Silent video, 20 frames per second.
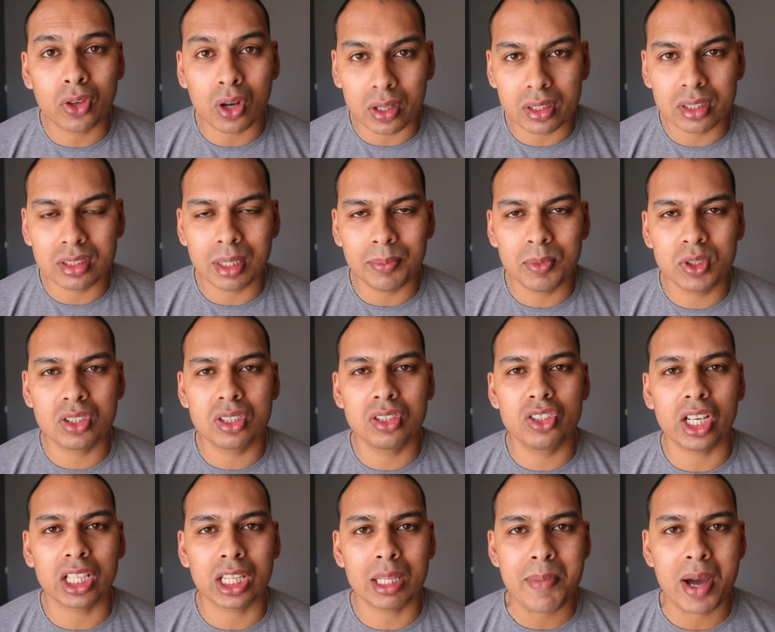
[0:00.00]
Concepts.
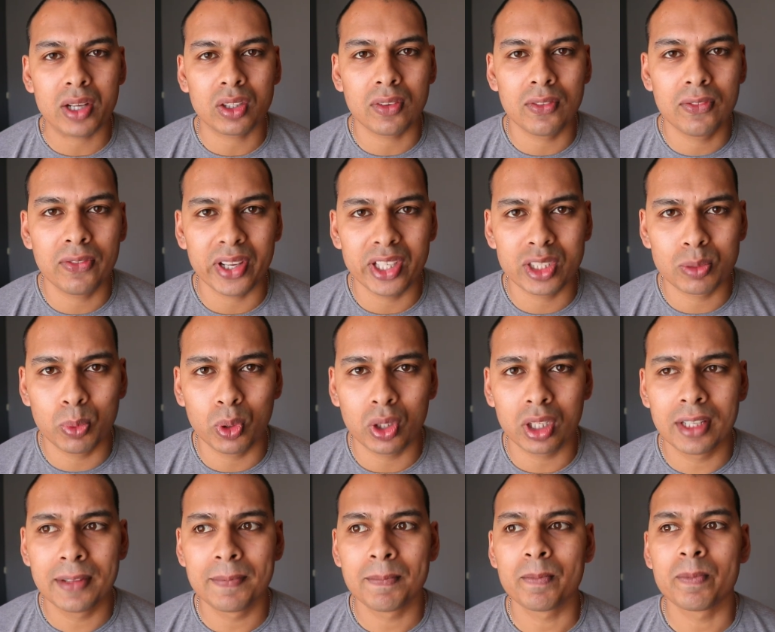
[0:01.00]
Check them out on Facebook.
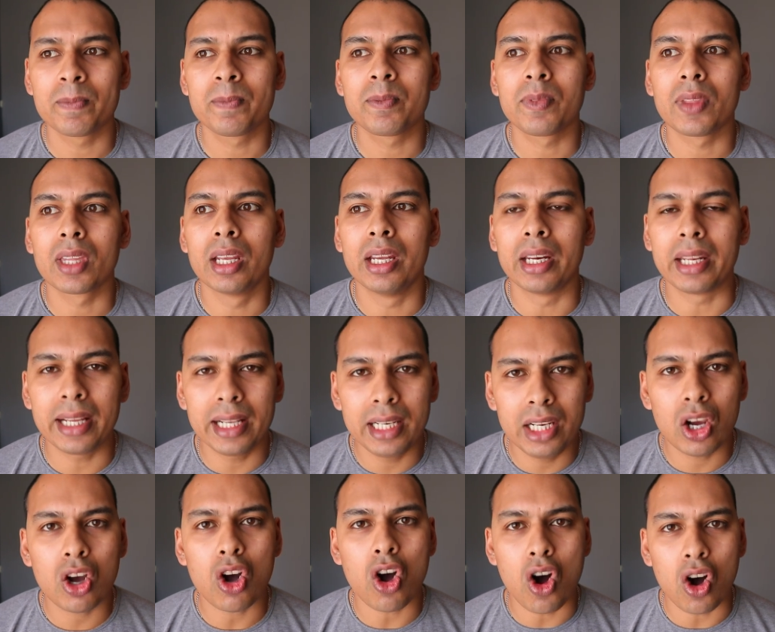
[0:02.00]
Really
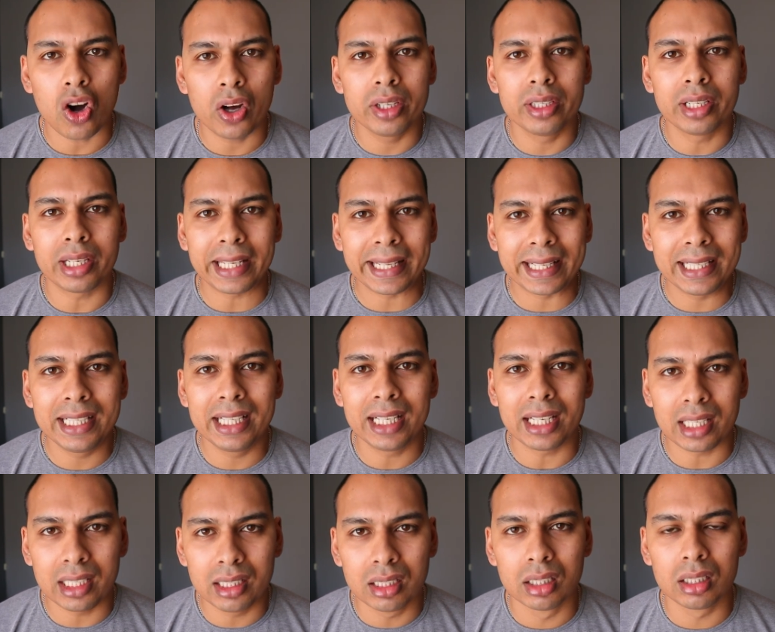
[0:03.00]
hard, really
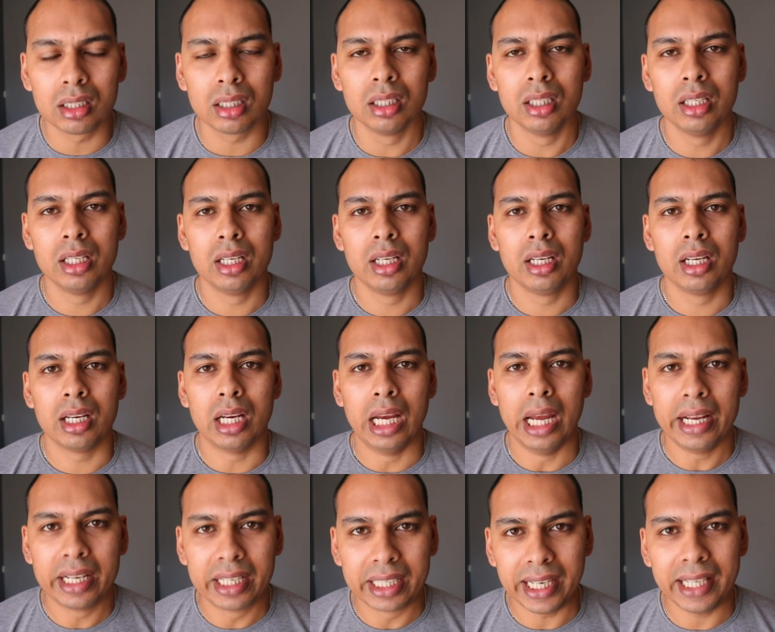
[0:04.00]
real
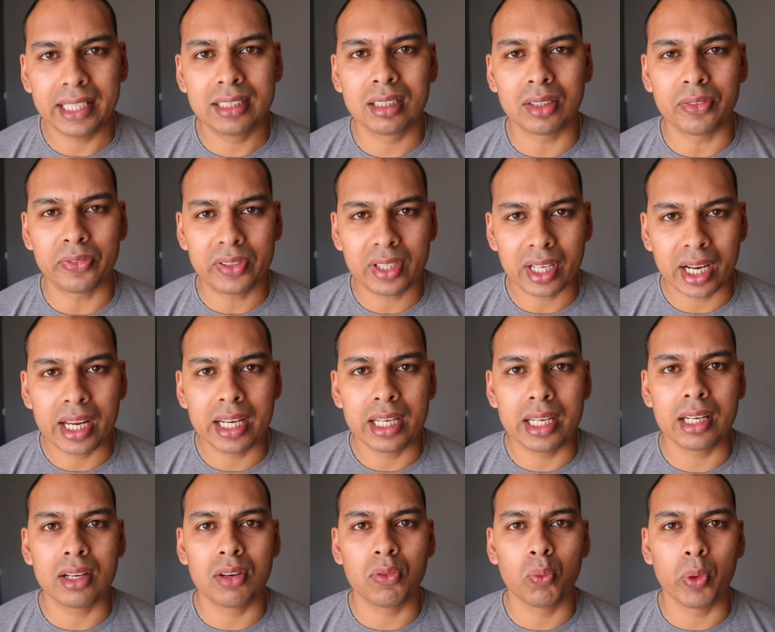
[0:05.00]
aggressive
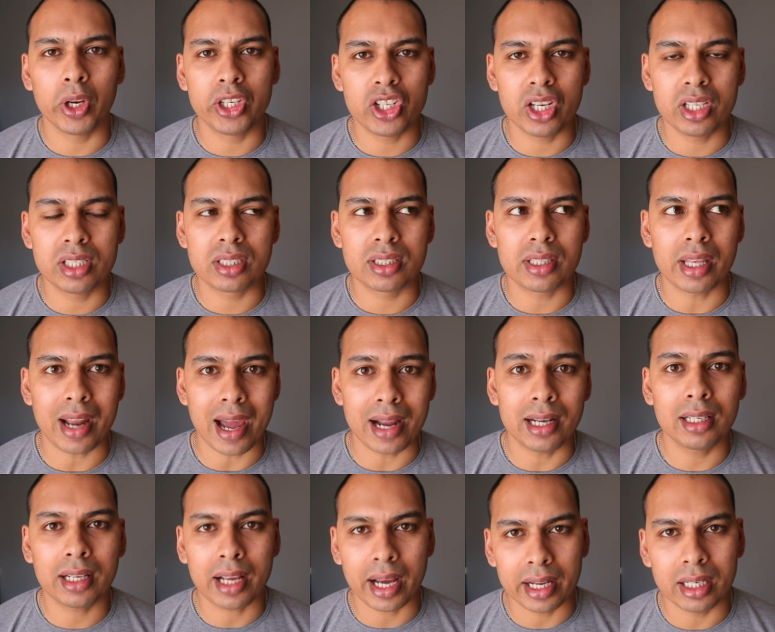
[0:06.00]
training, which is the
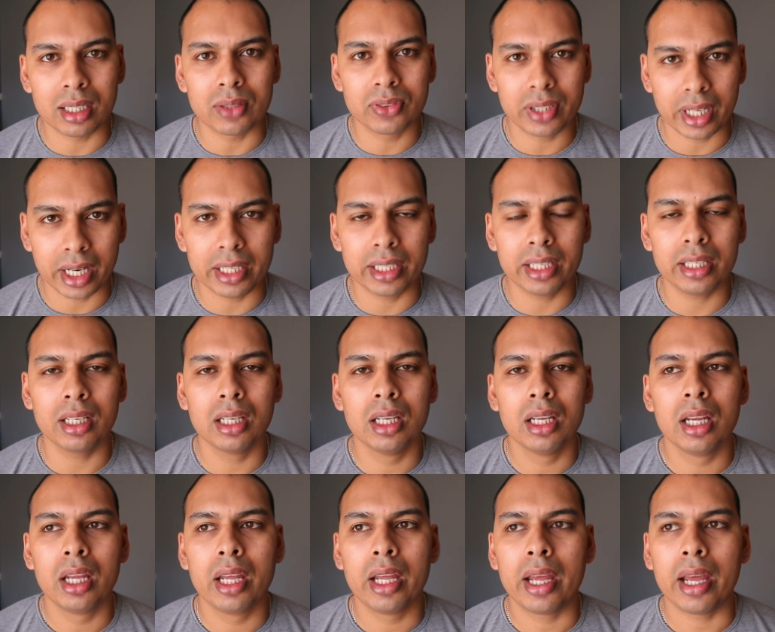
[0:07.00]
right kind of training.
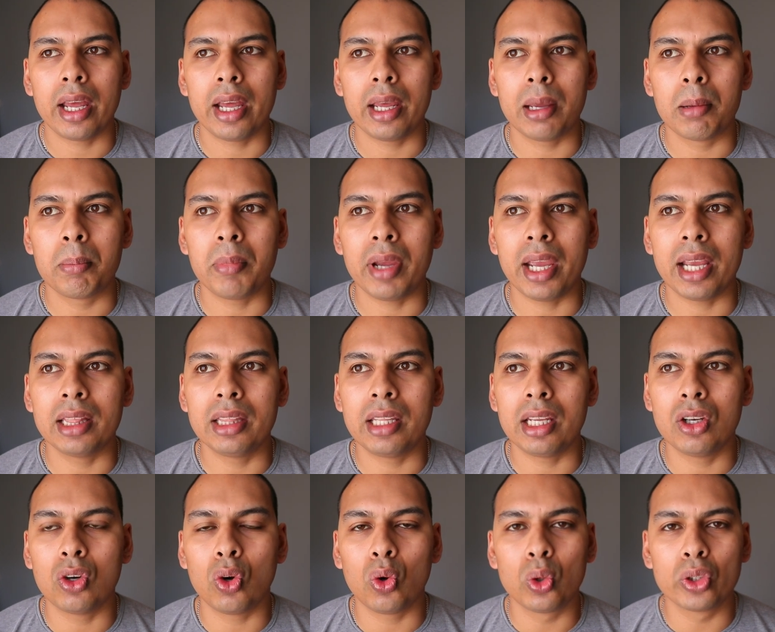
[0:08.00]
And
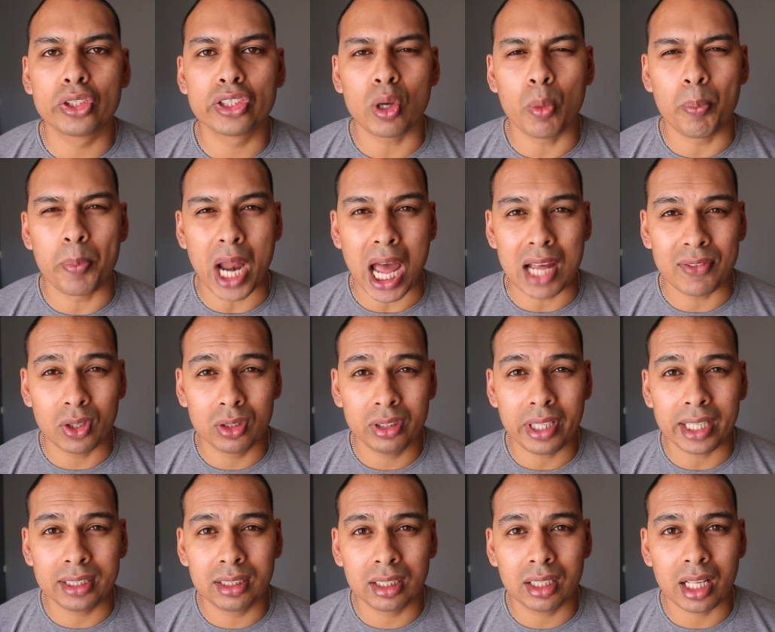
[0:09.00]
then also Bravo
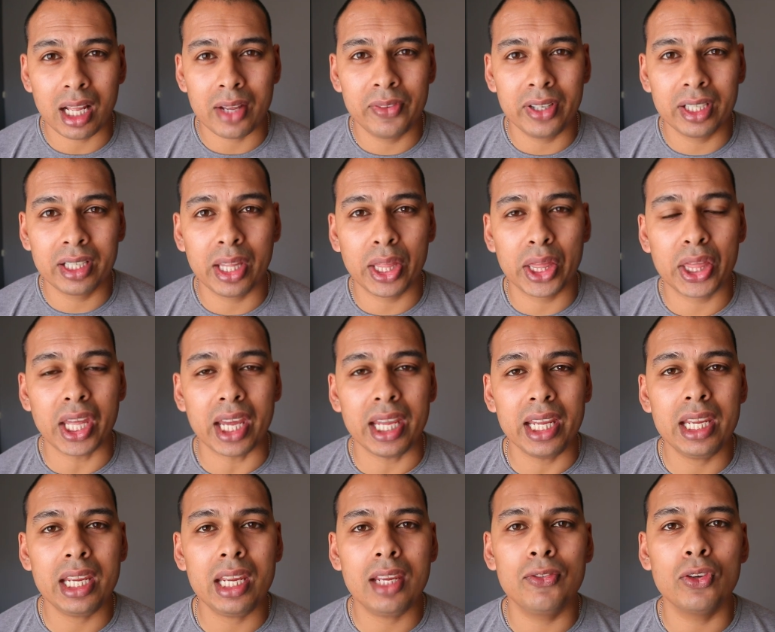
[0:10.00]
Tactical Africa. They,
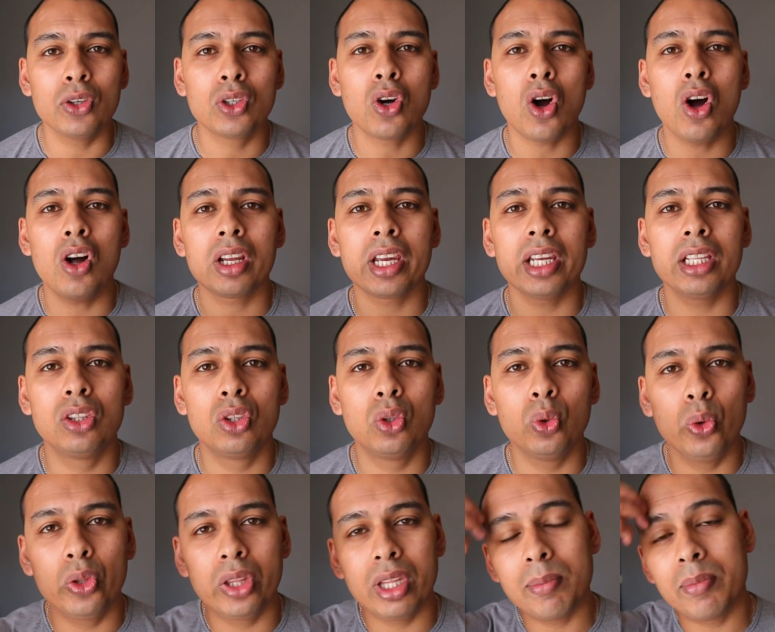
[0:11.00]
if you can't get
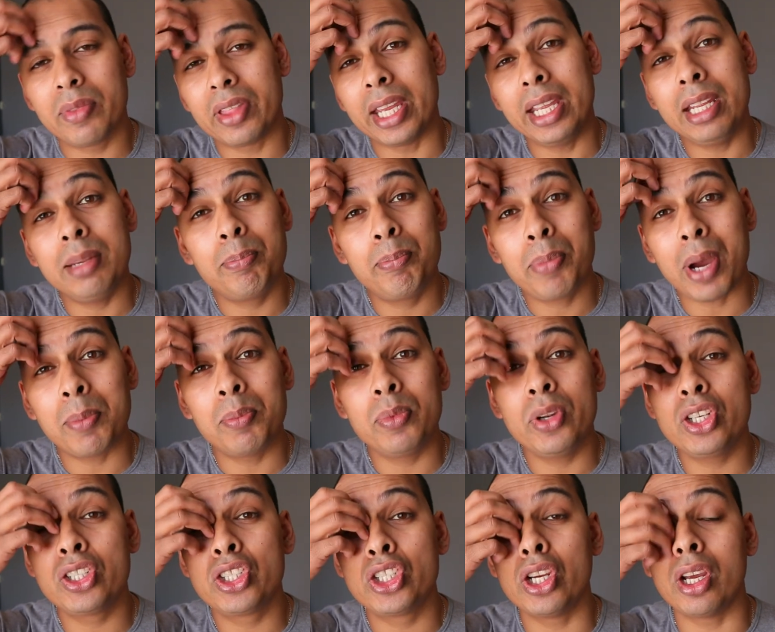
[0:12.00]
to them, they
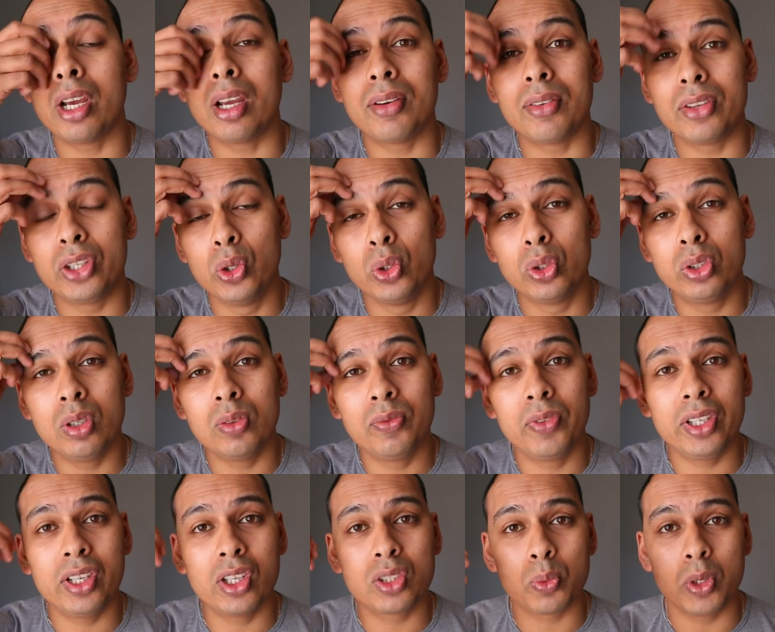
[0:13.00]
publish YouTube
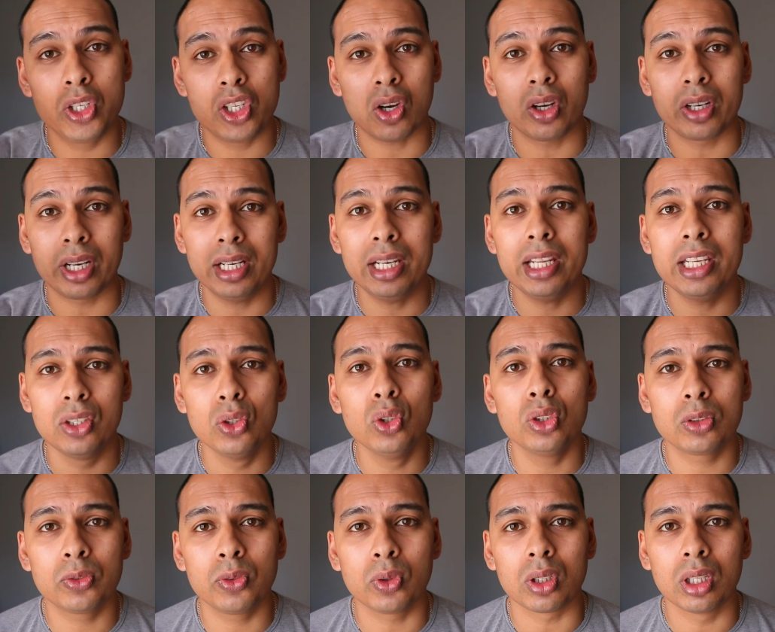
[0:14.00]
videos which are really
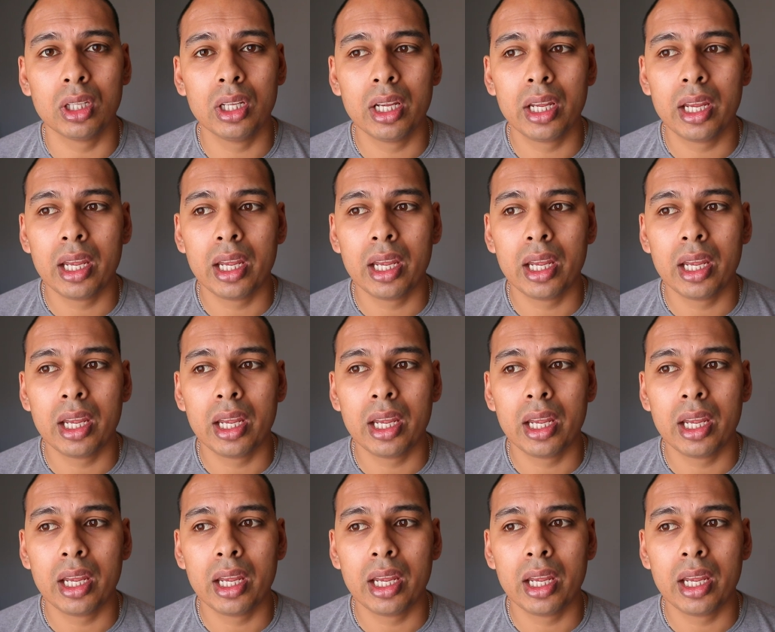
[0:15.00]
useful